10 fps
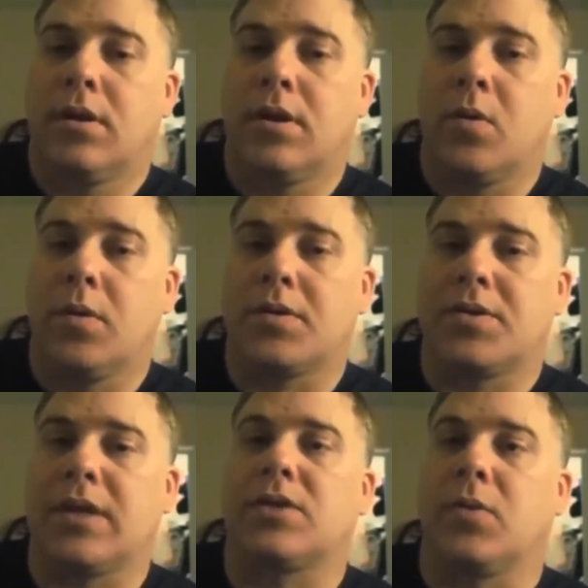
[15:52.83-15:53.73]
When the
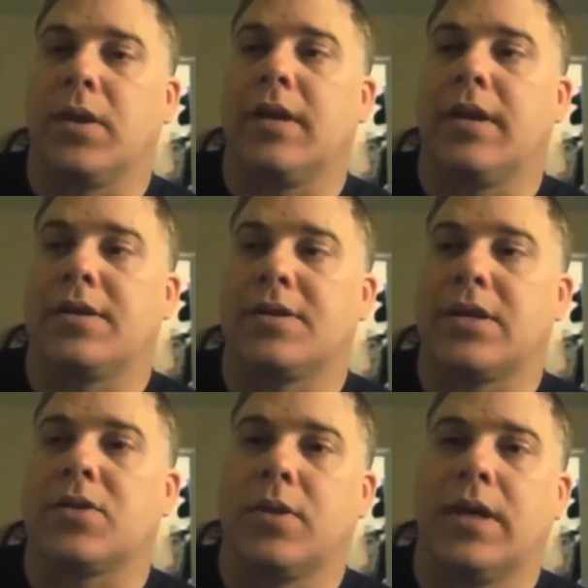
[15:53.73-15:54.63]
stakes are really there and the
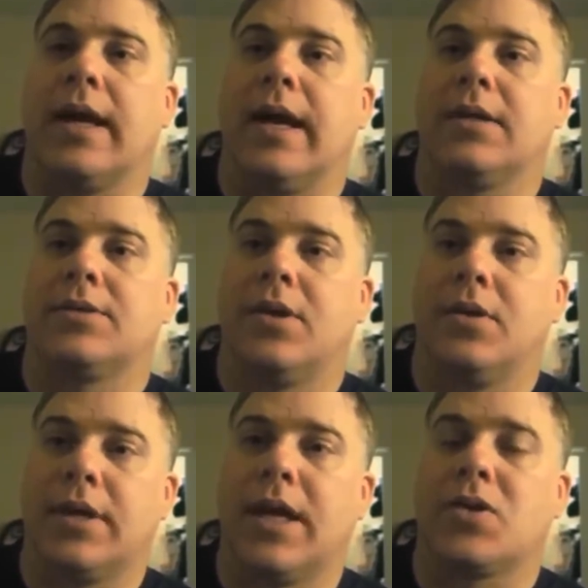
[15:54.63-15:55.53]
stakes are really high, so
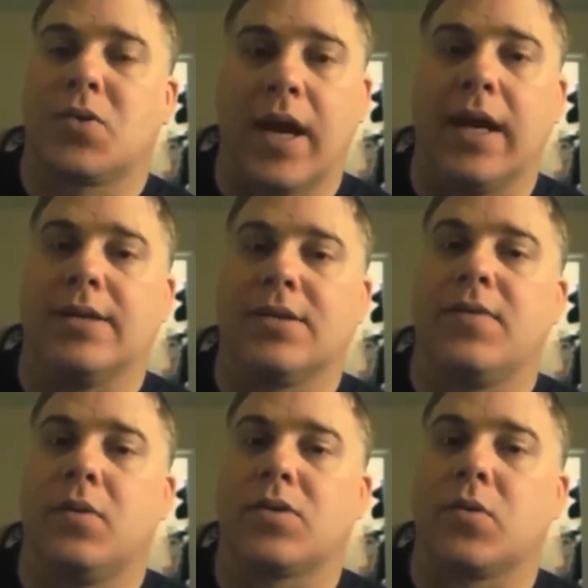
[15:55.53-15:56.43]
you got to train as
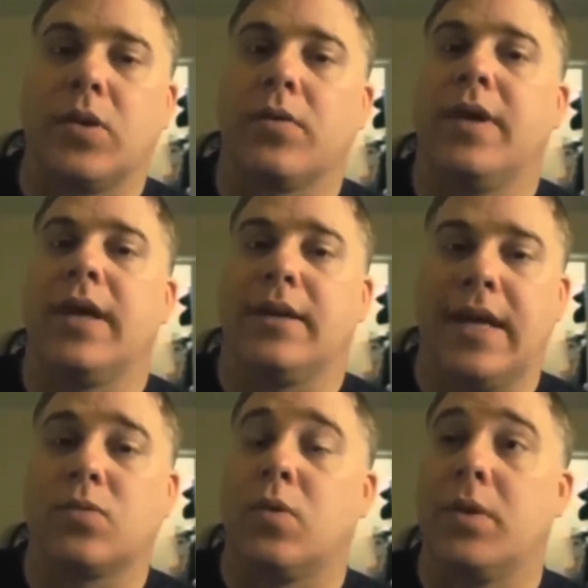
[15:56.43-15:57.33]
if it was the real thing,
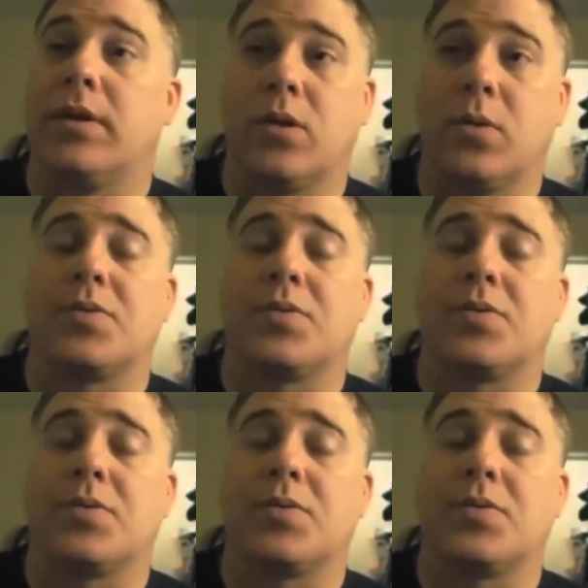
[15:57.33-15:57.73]
and that's what we do.